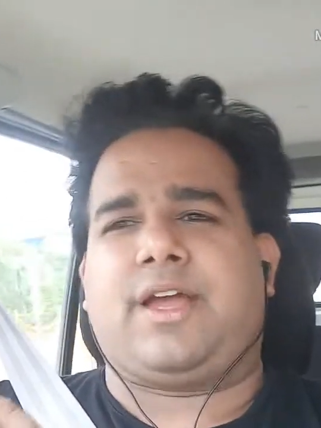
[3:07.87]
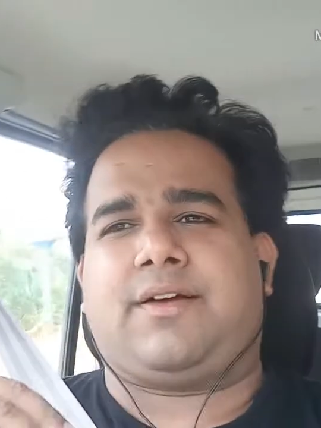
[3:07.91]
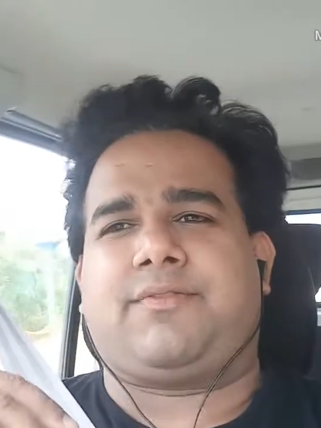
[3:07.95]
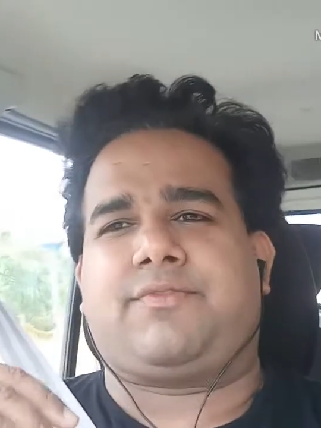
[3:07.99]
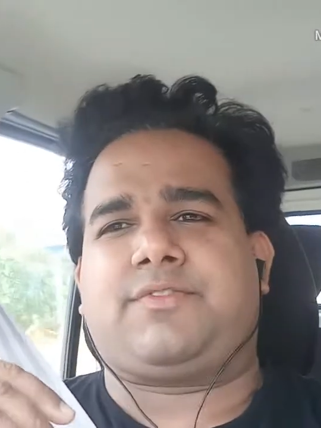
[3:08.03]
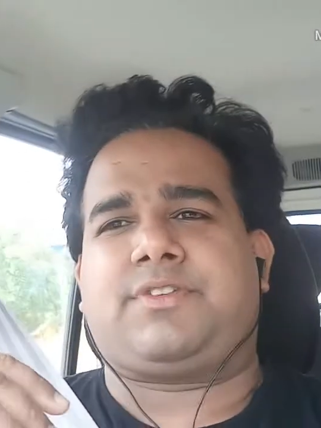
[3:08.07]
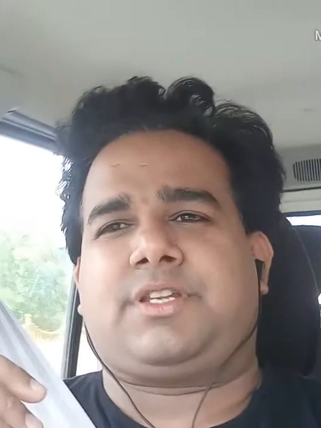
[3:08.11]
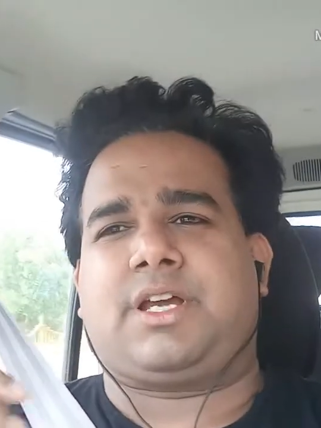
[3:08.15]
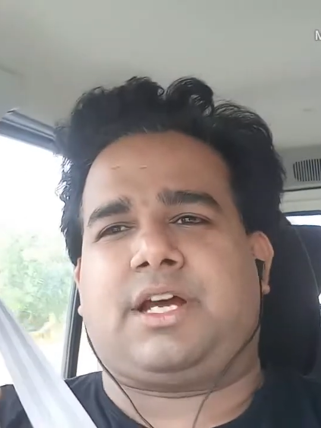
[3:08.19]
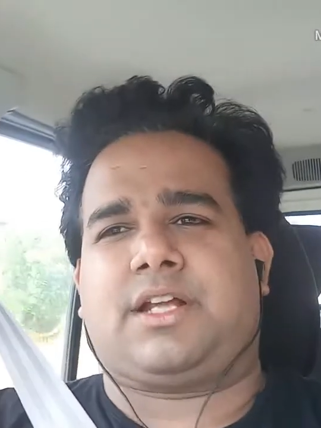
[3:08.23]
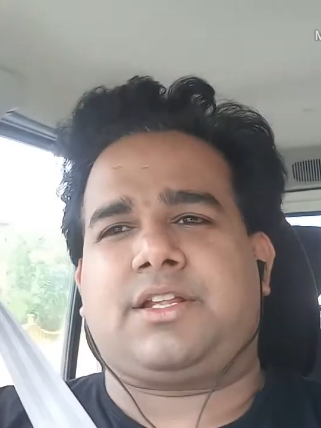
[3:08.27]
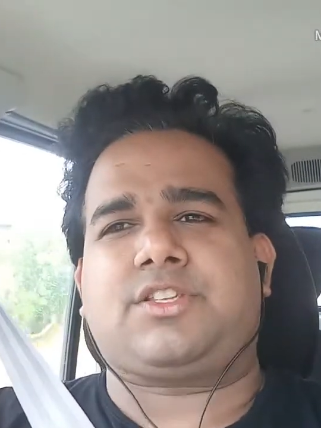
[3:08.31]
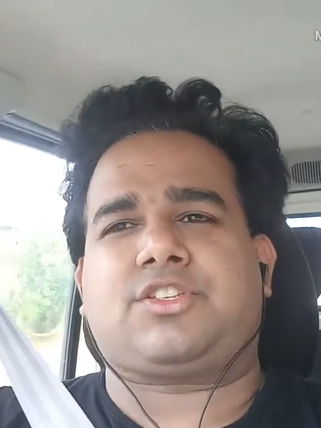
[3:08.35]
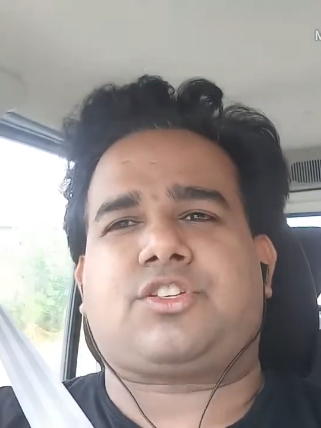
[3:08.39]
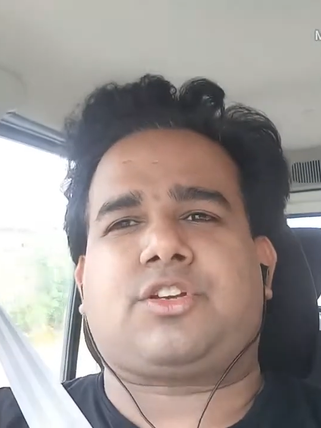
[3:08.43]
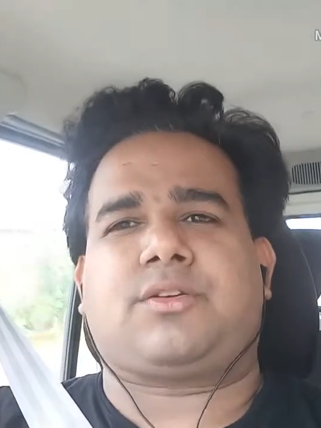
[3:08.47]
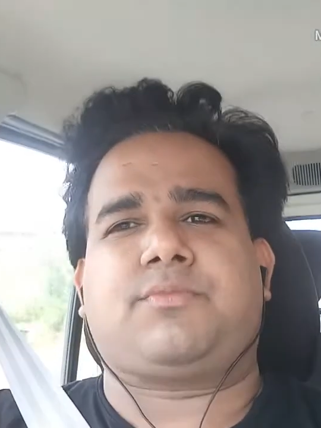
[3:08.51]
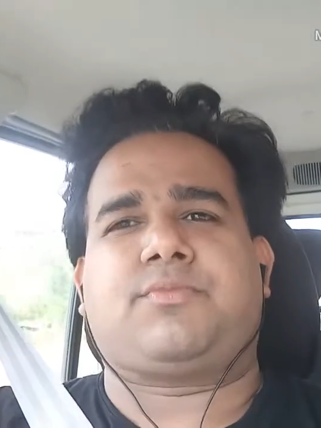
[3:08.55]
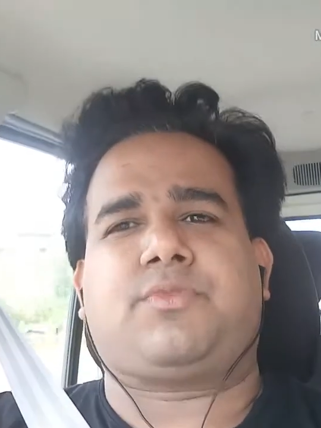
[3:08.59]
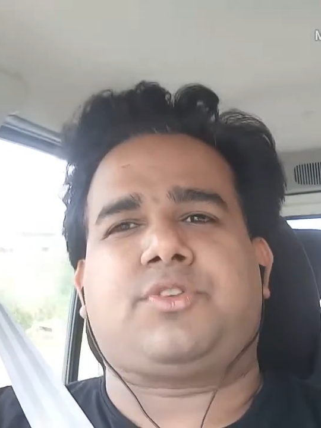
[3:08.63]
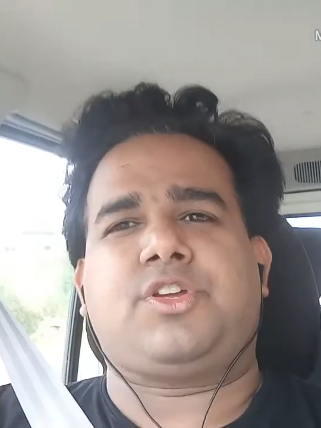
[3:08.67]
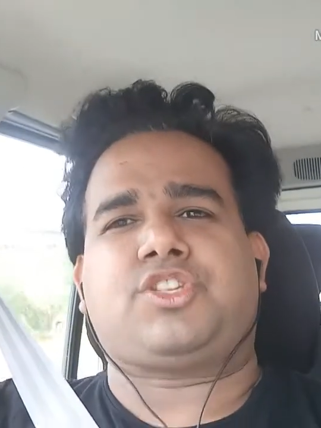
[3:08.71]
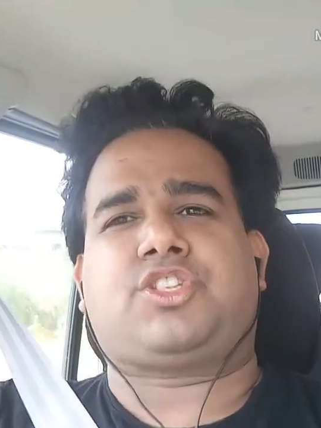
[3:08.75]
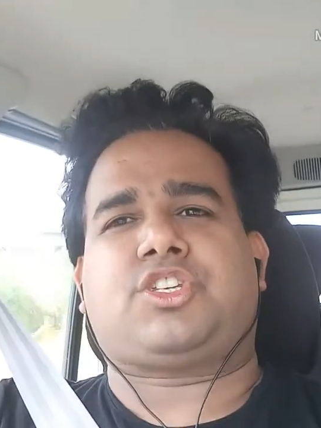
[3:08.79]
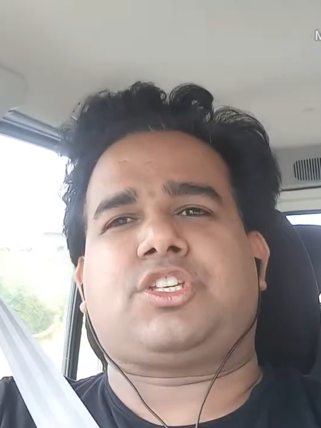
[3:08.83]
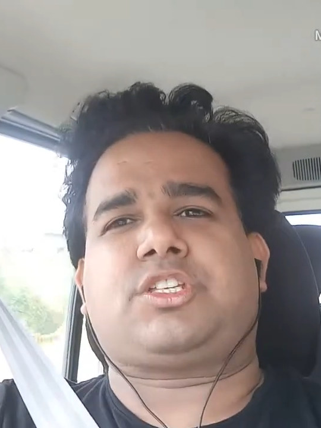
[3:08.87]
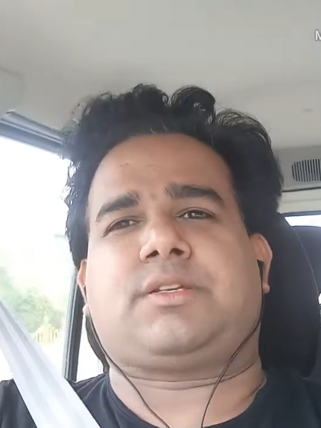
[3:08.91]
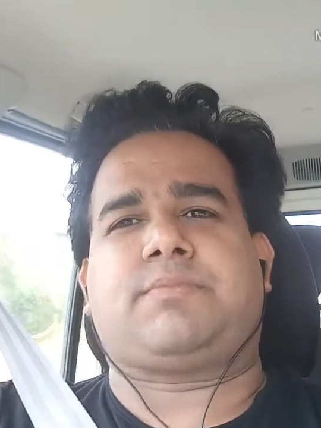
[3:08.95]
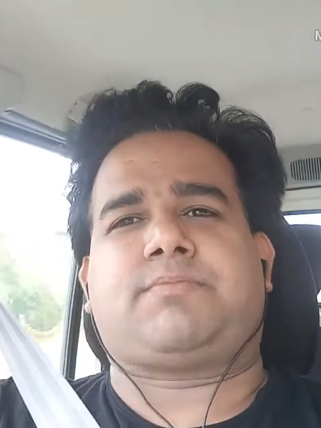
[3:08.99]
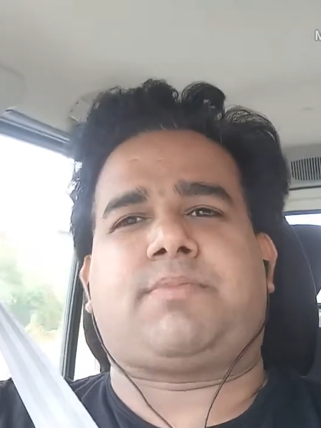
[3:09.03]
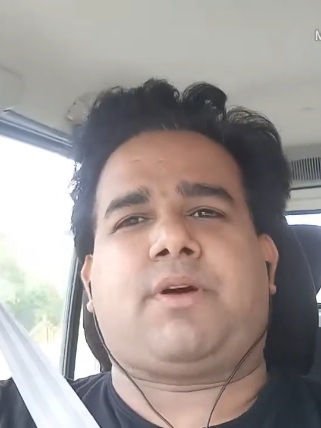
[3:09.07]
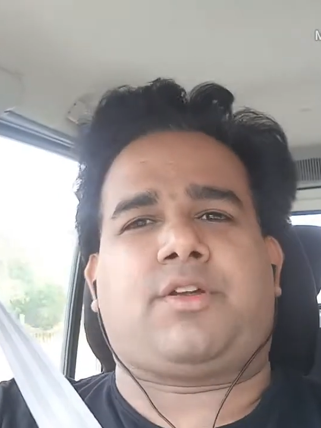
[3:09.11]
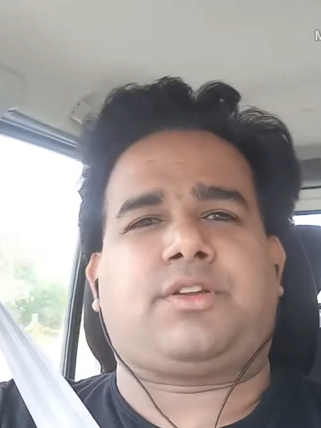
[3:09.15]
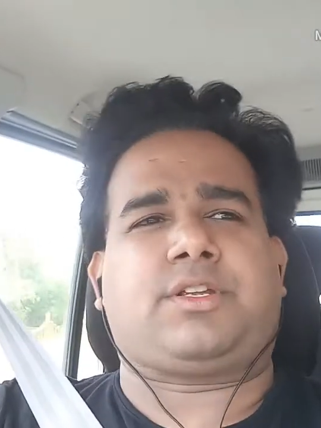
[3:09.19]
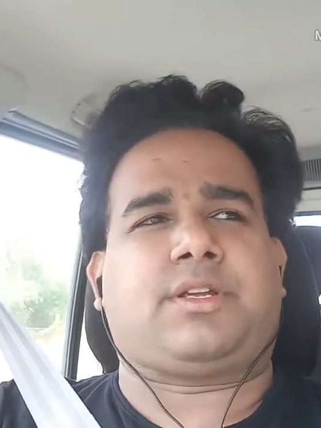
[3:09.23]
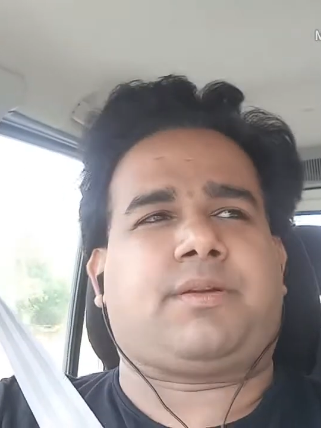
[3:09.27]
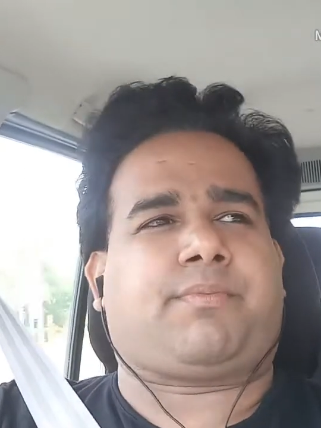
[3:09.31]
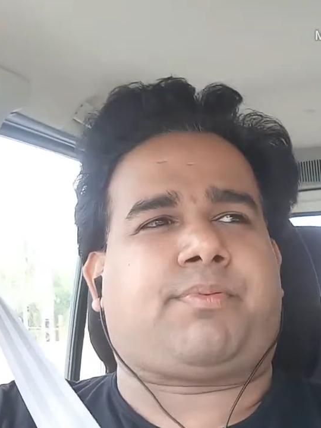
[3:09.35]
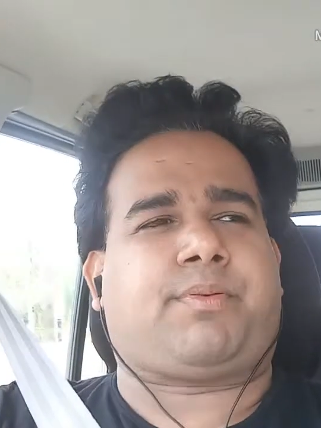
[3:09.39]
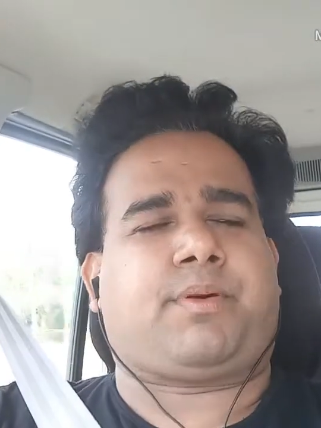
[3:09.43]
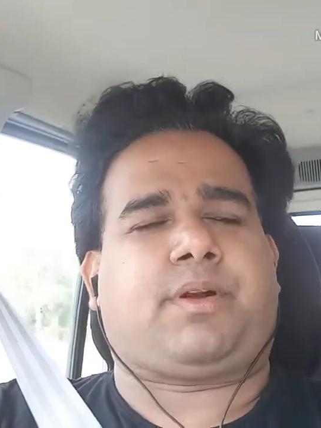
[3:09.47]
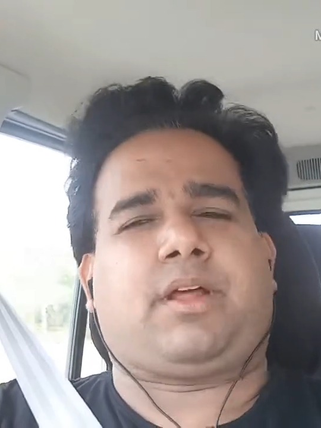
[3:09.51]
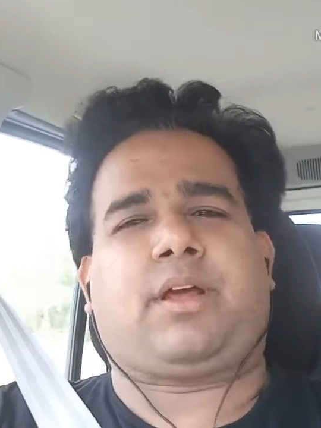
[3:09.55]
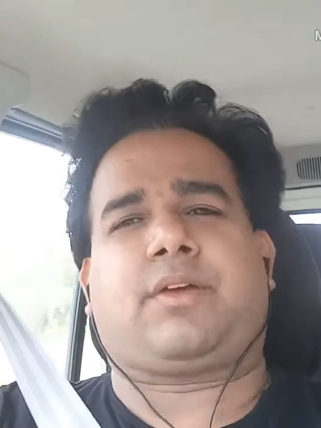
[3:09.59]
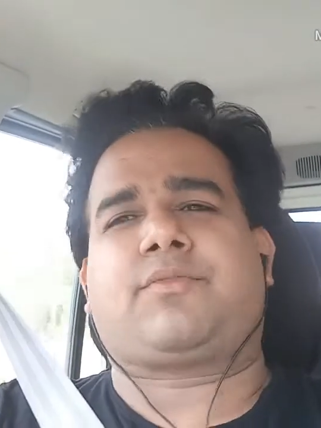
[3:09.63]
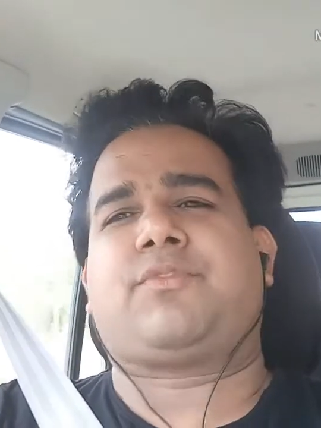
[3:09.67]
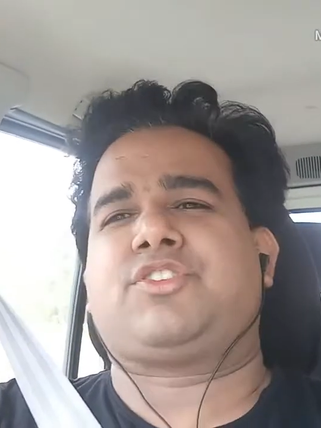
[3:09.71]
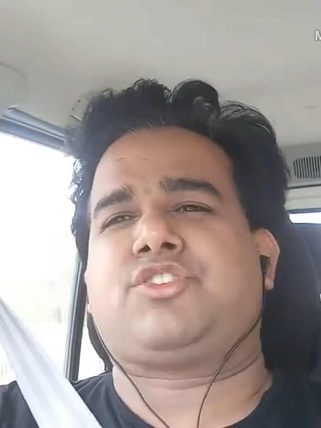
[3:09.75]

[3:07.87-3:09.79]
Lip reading: have done some research about your product,